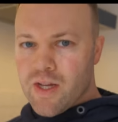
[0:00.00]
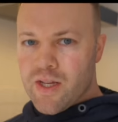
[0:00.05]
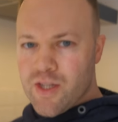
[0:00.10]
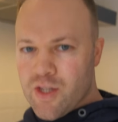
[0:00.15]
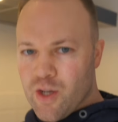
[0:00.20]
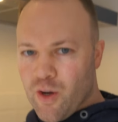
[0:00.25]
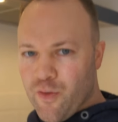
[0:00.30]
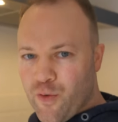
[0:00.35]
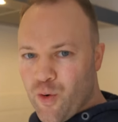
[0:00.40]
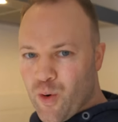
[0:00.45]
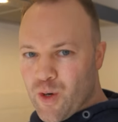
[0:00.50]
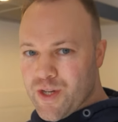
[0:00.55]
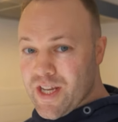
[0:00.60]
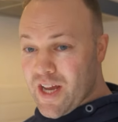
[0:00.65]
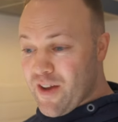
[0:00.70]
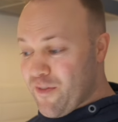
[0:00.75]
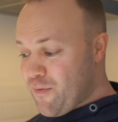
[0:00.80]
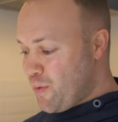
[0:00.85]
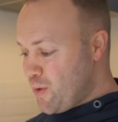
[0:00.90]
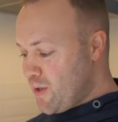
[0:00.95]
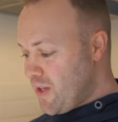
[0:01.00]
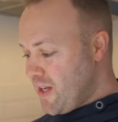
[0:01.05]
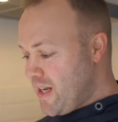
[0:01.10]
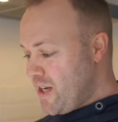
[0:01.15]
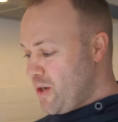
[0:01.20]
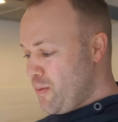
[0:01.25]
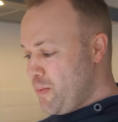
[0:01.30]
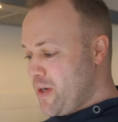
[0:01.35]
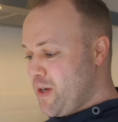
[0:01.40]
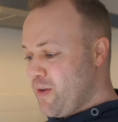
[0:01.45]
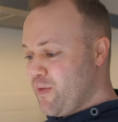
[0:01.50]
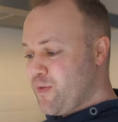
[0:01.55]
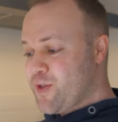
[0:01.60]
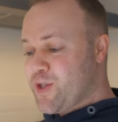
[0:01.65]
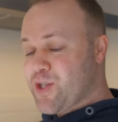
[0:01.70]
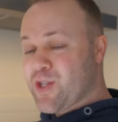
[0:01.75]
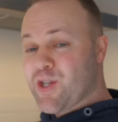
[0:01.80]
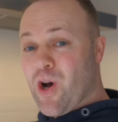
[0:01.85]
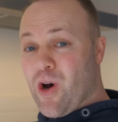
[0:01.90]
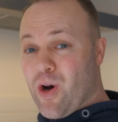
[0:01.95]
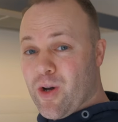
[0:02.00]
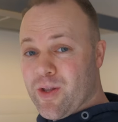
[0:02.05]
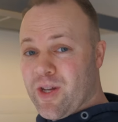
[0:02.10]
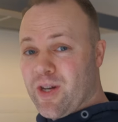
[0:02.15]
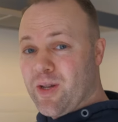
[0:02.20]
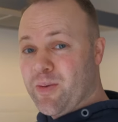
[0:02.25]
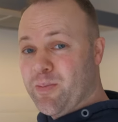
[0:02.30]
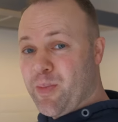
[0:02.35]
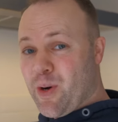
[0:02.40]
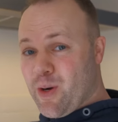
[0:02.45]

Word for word: So of course I've put a little bit of salt on